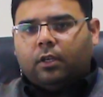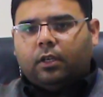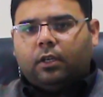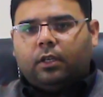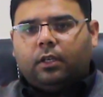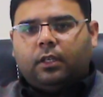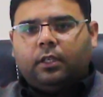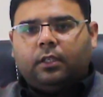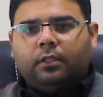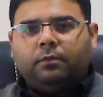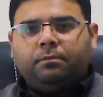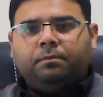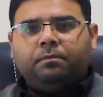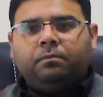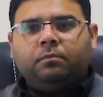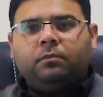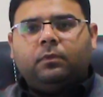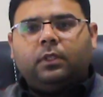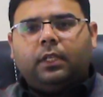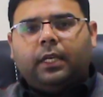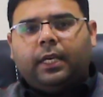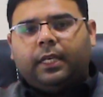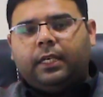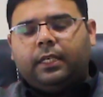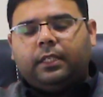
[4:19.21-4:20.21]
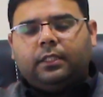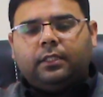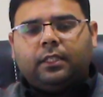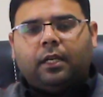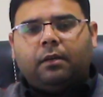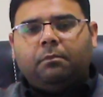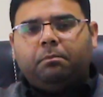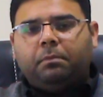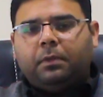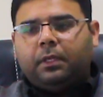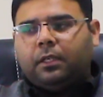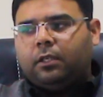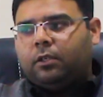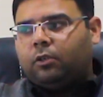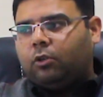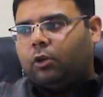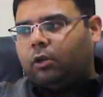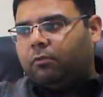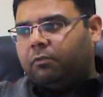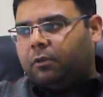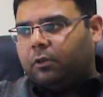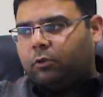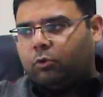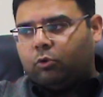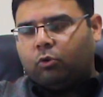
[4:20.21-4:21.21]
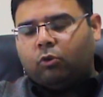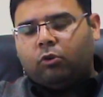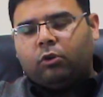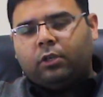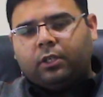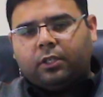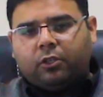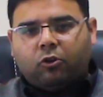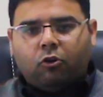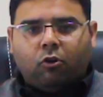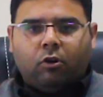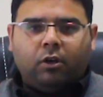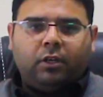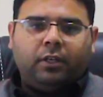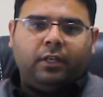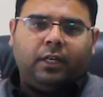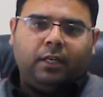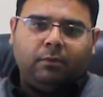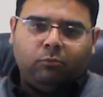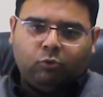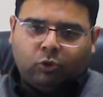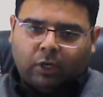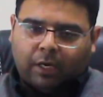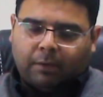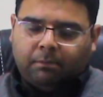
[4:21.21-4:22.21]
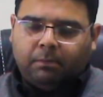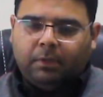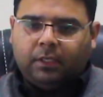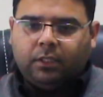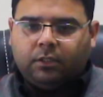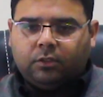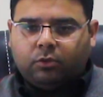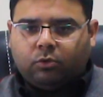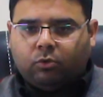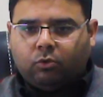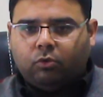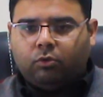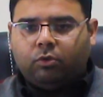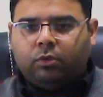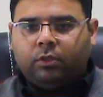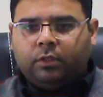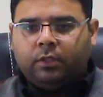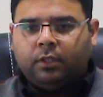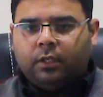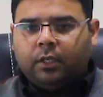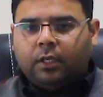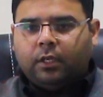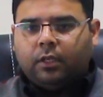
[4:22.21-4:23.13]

an example of a code called Hammurabi's code,